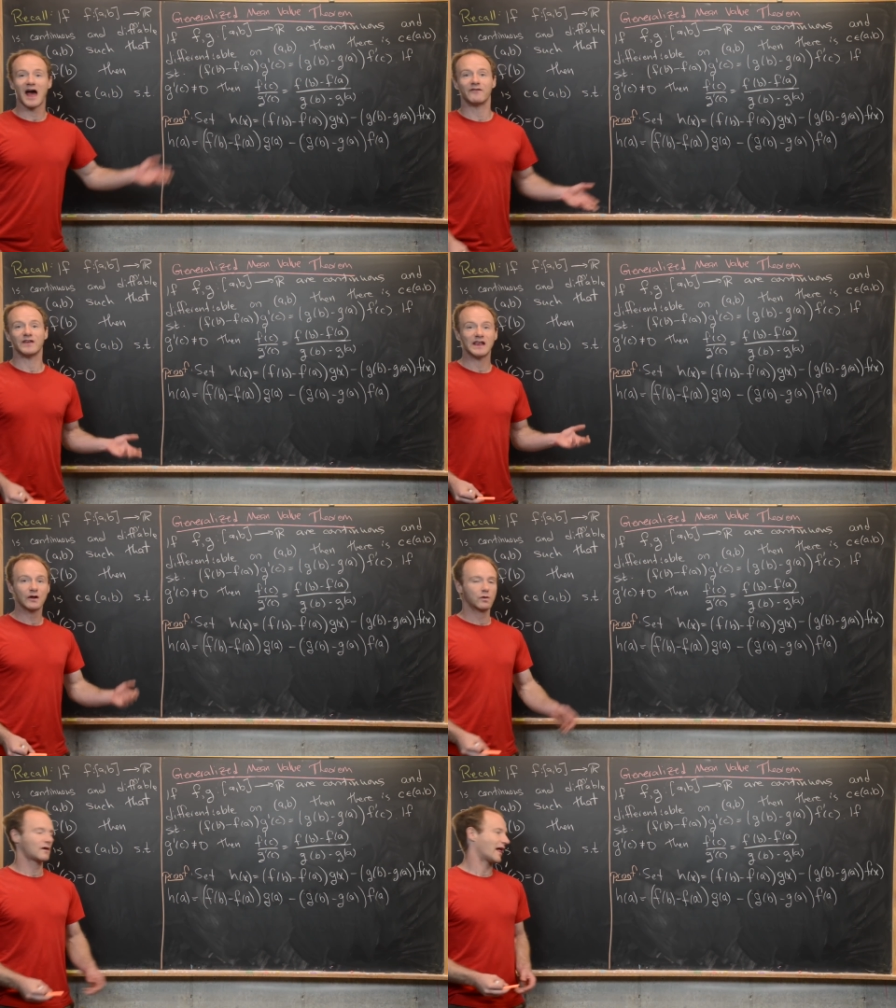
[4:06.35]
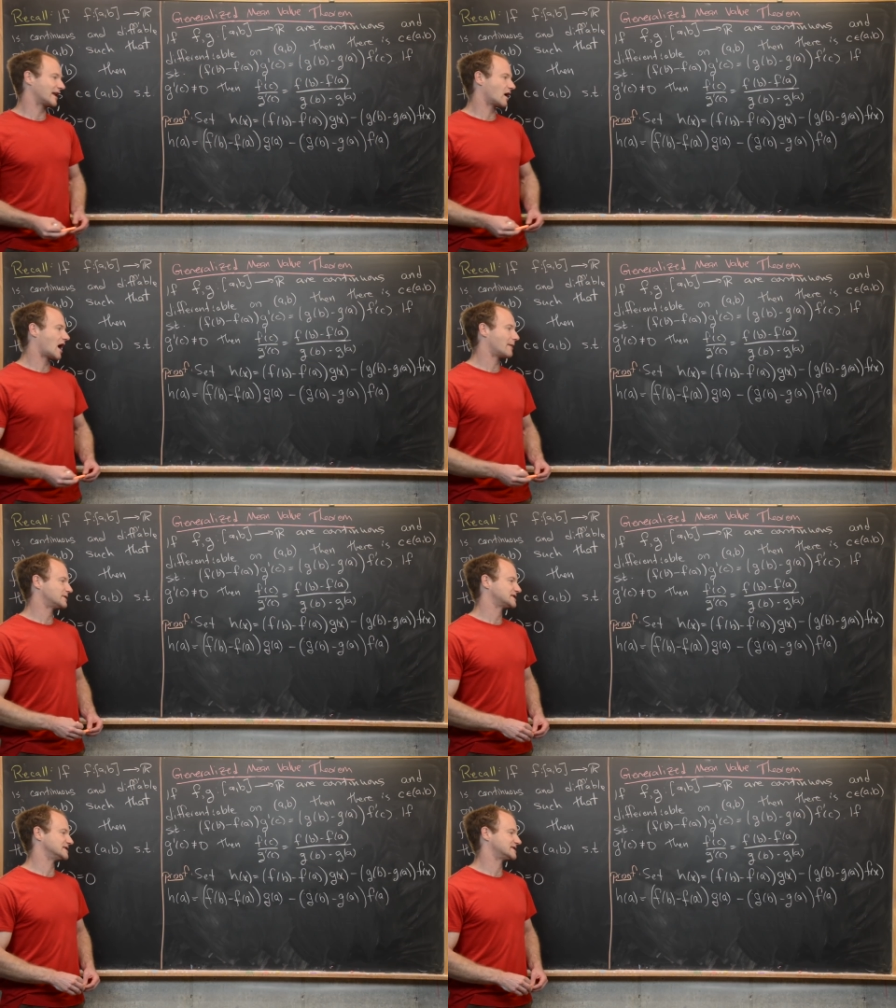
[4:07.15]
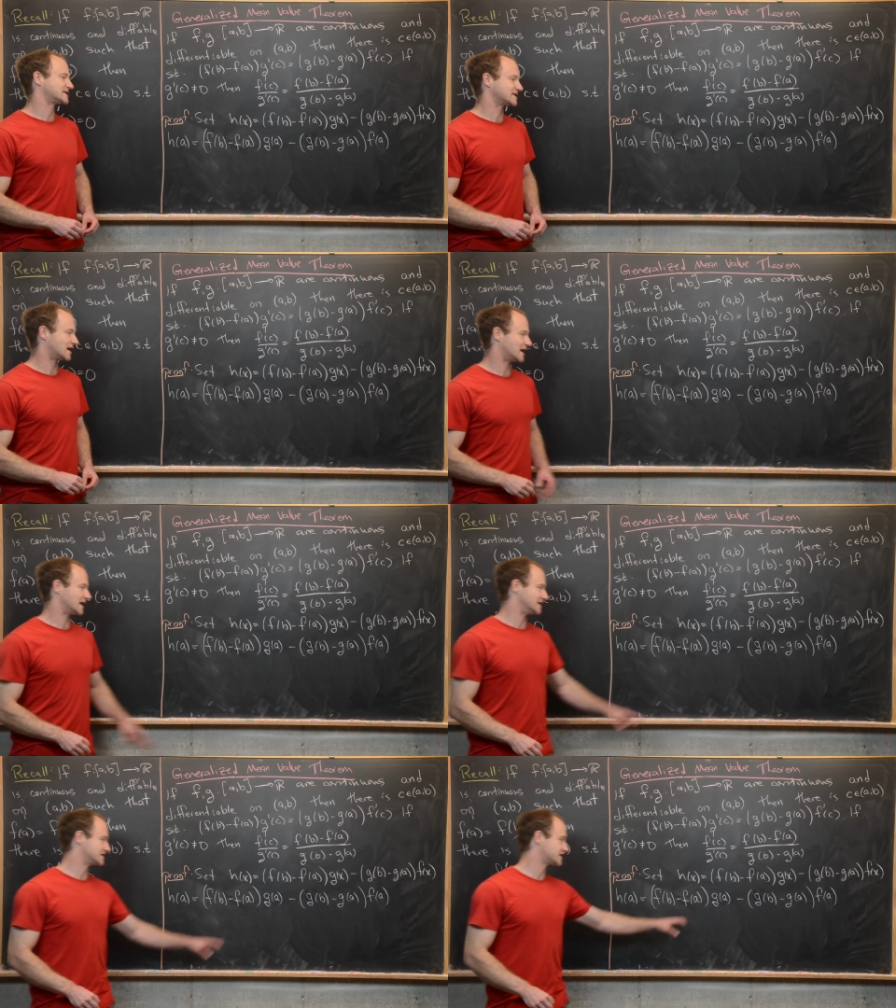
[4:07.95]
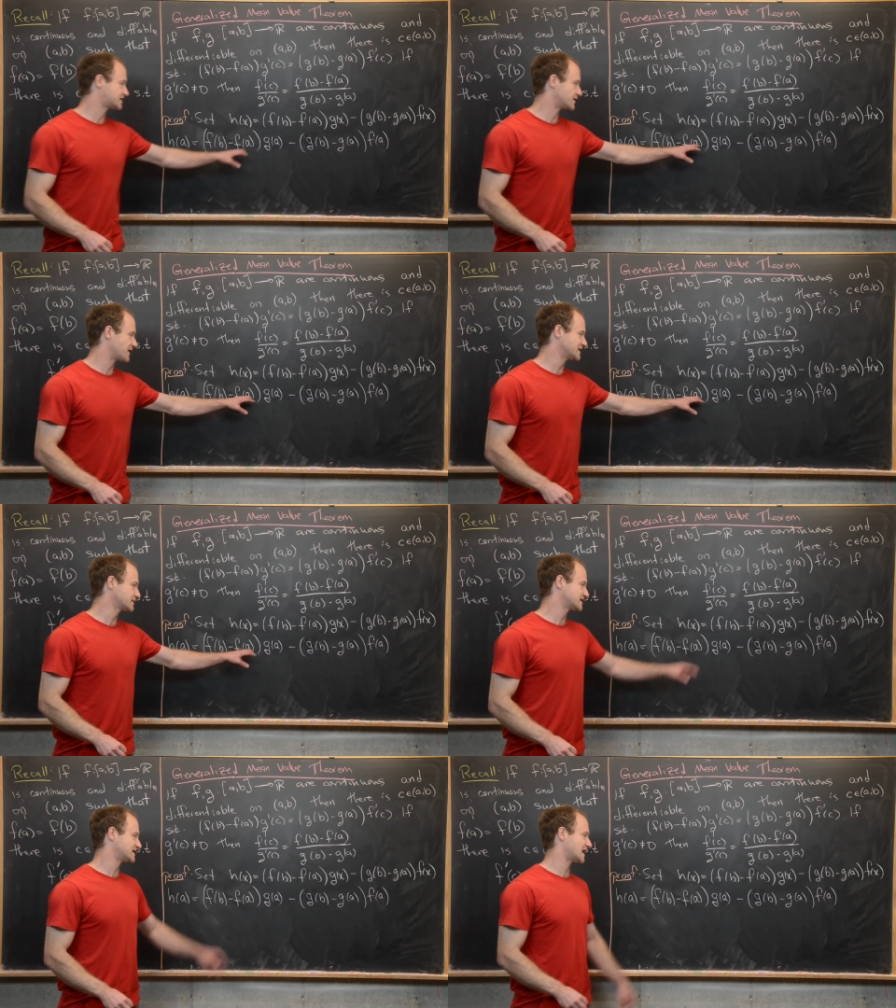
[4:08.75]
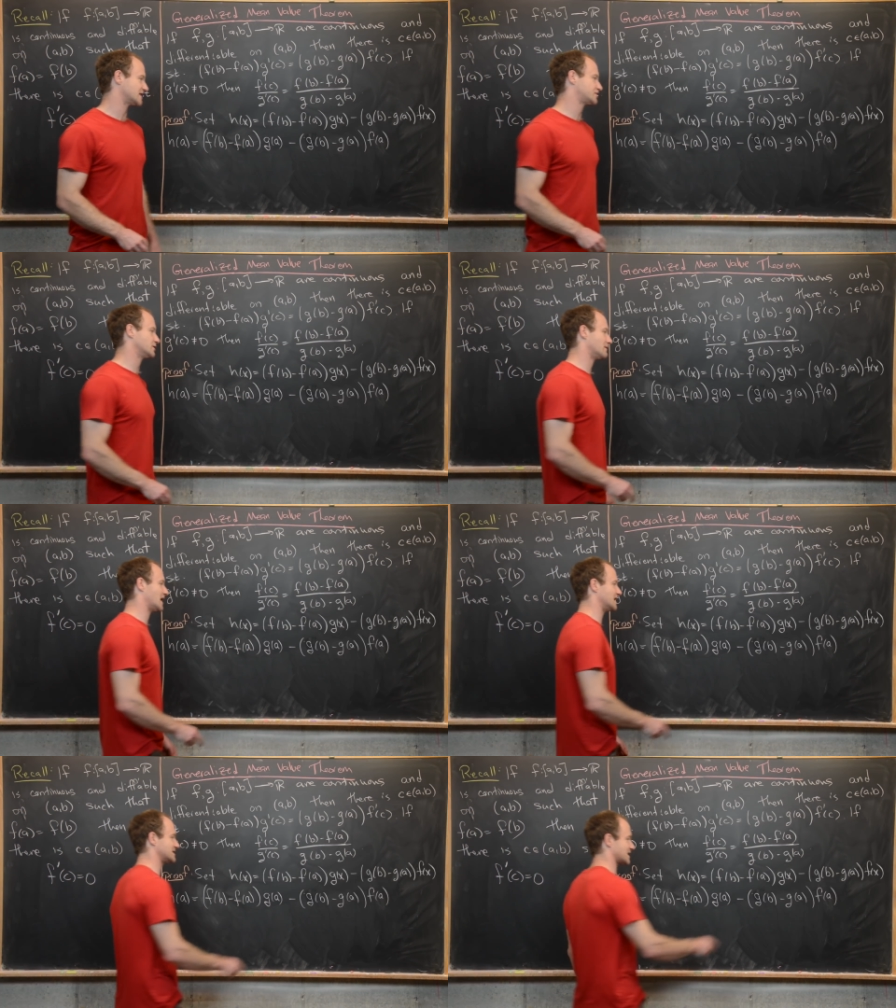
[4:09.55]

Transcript: have equal and opposite signs. So this one's attached to a minus